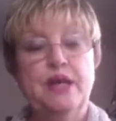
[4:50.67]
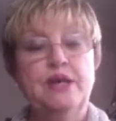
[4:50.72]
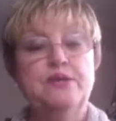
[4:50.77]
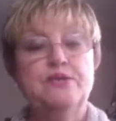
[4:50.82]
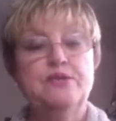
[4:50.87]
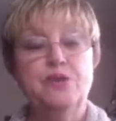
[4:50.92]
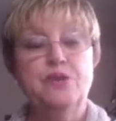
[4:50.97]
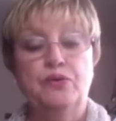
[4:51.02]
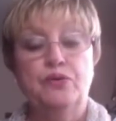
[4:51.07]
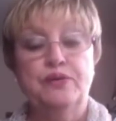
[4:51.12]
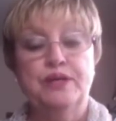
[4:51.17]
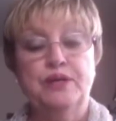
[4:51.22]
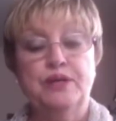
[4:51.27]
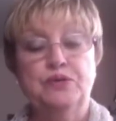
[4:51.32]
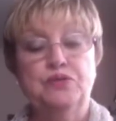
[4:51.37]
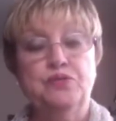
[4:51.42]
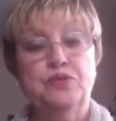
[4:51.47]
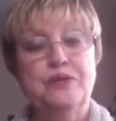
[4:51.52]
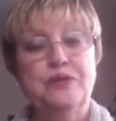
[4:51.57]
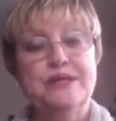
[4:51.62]
So
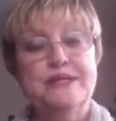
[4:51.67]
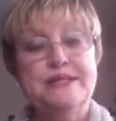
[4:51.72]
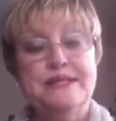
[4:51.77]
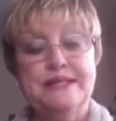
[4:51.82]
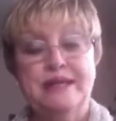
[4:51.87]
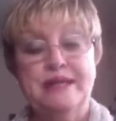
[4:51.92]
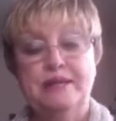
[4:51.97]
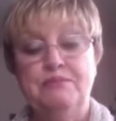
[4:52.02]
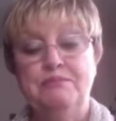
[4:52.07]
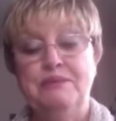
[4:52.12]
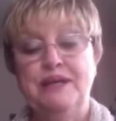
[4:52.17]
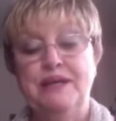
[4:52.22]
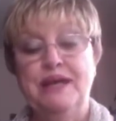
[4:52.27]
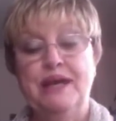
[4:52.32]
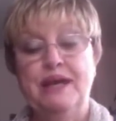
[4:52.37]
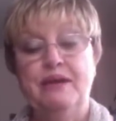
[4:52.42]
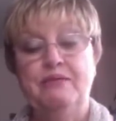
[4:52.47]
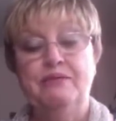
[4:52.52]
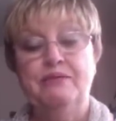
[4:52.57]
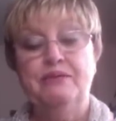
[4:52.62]
the twist can
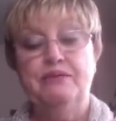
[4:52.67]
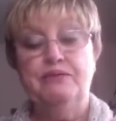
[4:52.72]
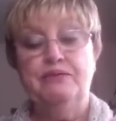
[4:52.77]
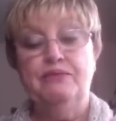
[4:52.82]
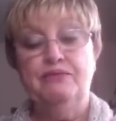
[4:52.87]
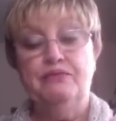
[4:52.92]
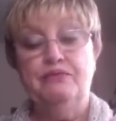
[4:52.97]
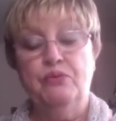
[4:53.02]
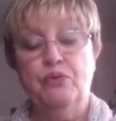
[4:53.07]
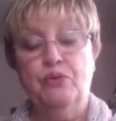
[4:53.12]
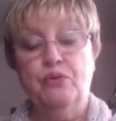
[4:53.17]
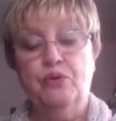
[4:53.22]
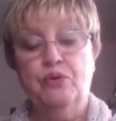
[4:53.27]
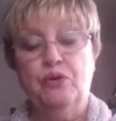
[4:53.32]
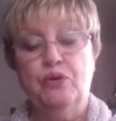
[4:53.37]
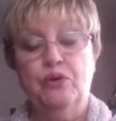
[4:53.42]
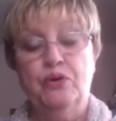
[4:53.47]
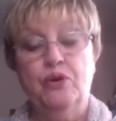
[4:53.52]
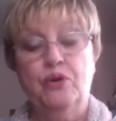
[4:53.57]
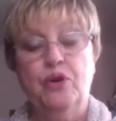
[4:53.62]
be every
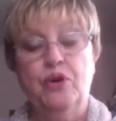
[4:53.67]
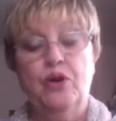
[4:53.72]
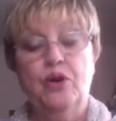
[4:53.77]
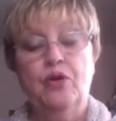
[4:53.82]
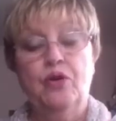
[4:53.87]
4